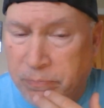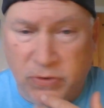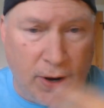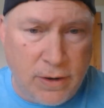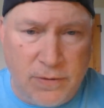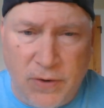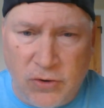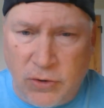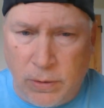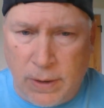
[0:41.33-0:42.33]
science
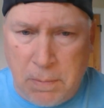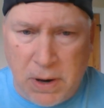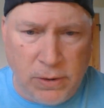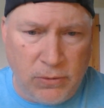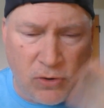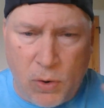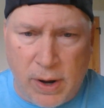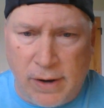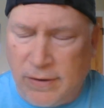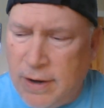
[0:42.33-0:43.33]
fiction that might use credits,